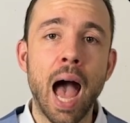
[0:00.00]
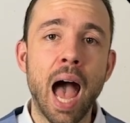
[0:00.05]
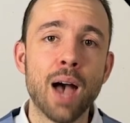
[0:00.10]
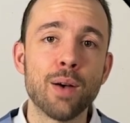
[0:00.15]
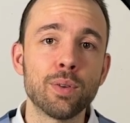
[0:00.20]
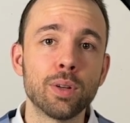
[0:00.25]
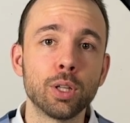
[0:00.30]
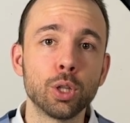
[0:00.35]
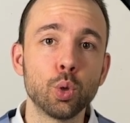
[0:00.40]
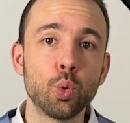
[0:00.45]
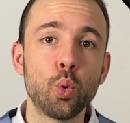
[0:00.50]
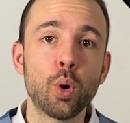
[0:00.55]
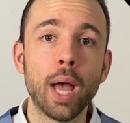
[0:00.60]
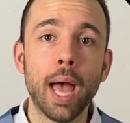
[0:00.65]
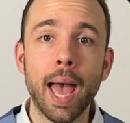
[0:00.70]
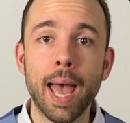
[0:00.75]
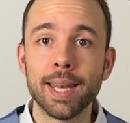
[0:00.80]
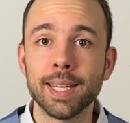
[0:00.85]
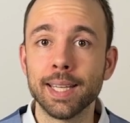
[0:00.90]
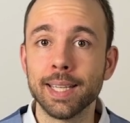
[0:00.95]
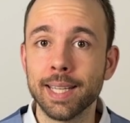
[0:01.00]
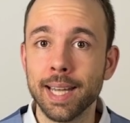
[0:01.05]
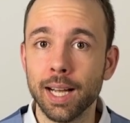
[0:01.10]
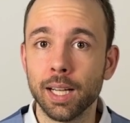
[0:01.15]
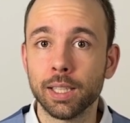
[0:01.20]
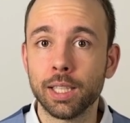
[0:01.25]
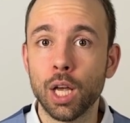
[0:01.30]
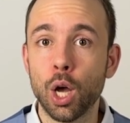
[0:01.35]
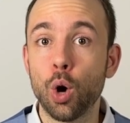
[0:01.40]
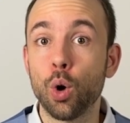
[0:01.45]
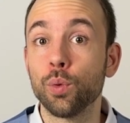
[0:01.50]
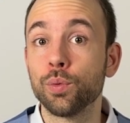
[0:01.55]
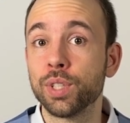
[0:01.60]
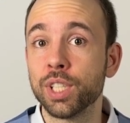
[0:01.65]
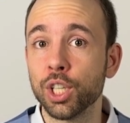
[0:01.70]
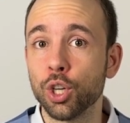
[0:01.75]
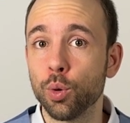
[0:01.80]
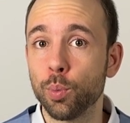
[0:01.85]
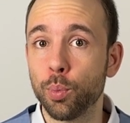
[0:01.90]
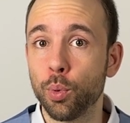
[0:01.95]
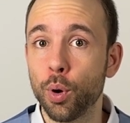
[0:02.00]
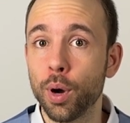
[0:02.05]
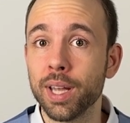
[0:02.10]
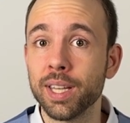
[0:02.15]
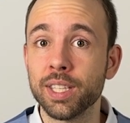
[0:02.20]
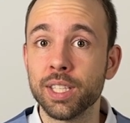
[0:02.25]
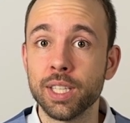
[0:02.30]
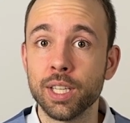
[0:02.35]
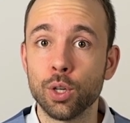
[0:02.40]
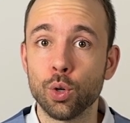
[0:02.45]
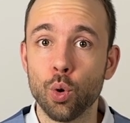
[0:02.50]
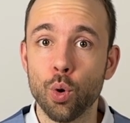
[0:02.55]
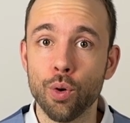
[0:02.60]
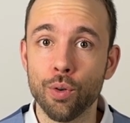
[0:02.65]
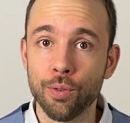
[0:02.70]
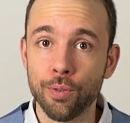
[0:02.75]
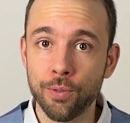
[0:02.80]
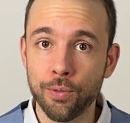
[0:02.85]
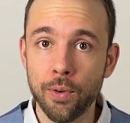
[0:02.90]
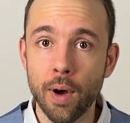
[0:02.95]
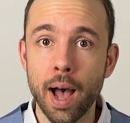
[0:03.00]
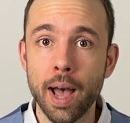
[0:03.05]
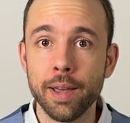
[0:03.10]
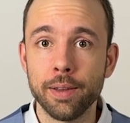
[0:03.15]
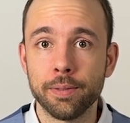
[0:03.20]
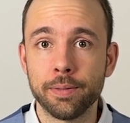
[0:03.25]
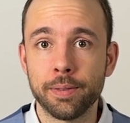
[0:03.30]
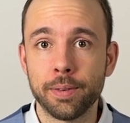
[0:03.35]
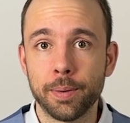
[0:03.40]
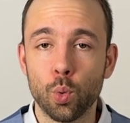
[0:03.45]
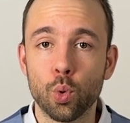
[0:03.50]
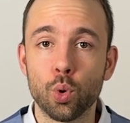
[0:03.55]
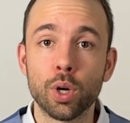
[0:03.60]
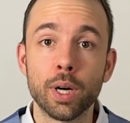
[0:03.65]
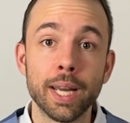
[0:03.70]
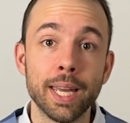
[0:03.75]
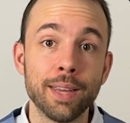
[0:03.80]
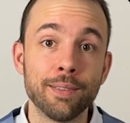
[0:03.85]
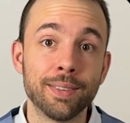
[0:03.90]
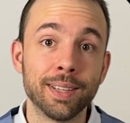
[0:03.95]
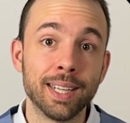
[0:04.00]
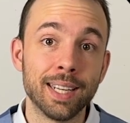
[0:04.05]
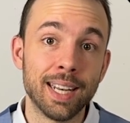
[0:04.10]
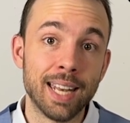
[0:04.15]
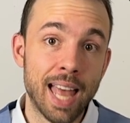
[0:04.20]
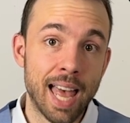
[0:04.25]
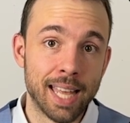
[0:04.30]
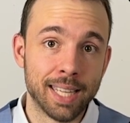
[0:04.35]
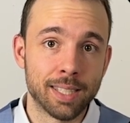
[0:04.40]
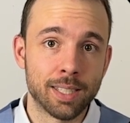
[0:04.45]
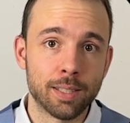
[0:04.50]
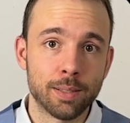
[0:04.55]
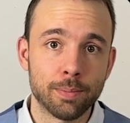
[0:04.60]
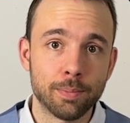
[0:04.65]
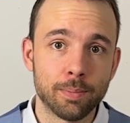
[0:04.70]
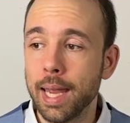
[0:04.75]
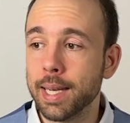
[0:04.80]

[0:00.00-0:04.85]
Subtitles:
I will look at the delta of 0.05 or even less.